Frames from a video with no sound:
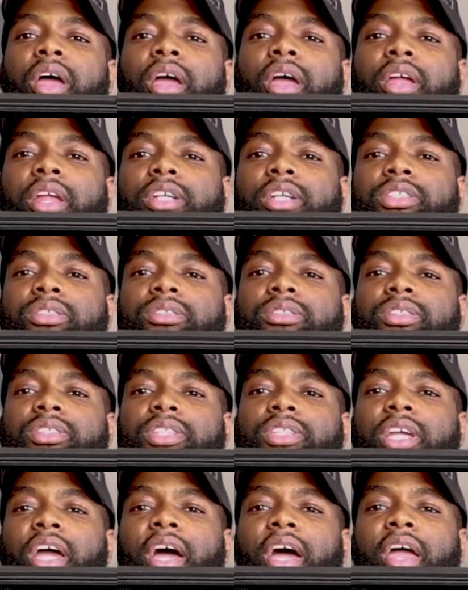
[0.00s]
And as you can
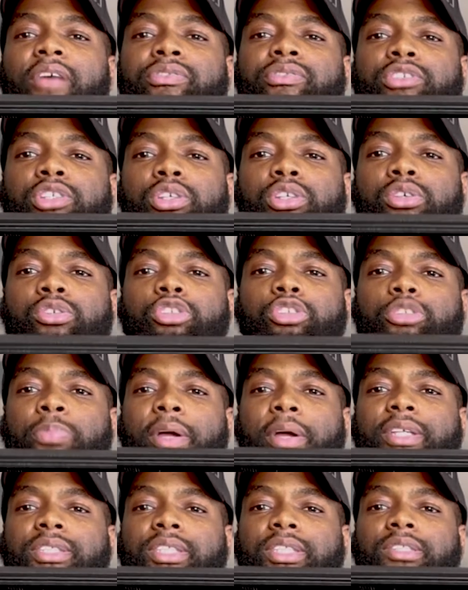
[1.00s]
see, I have two
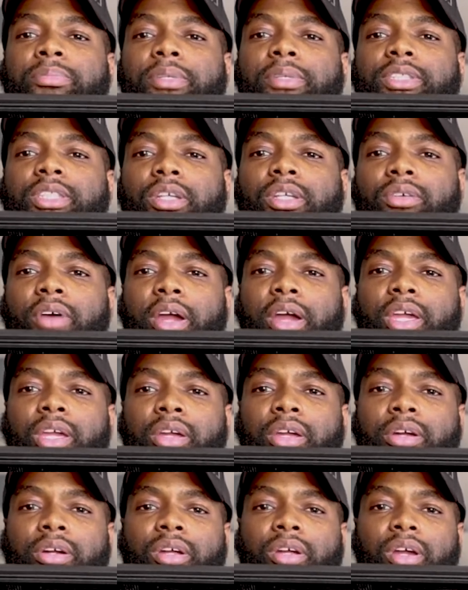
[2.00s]
spaces missing right
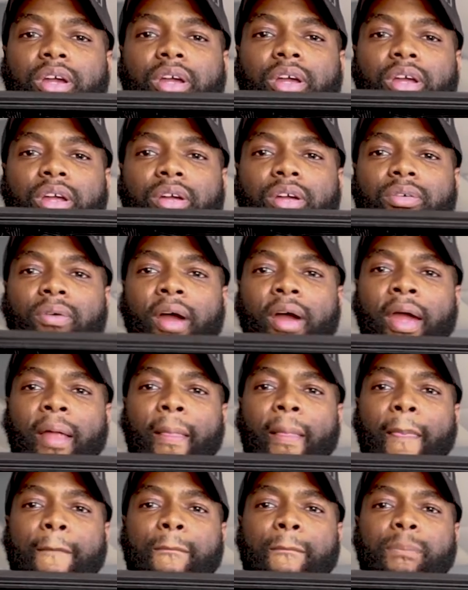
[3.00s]
here,
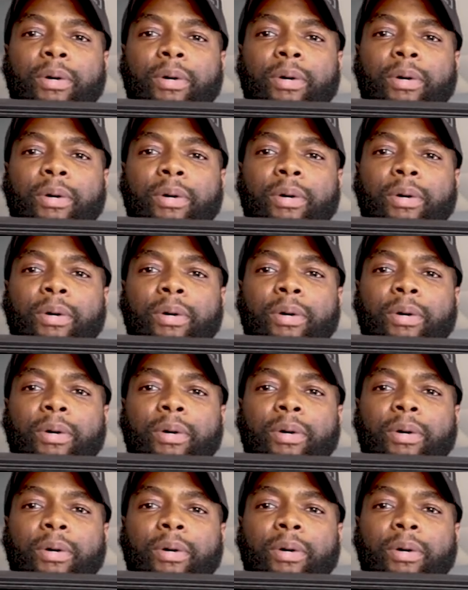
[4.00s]
right?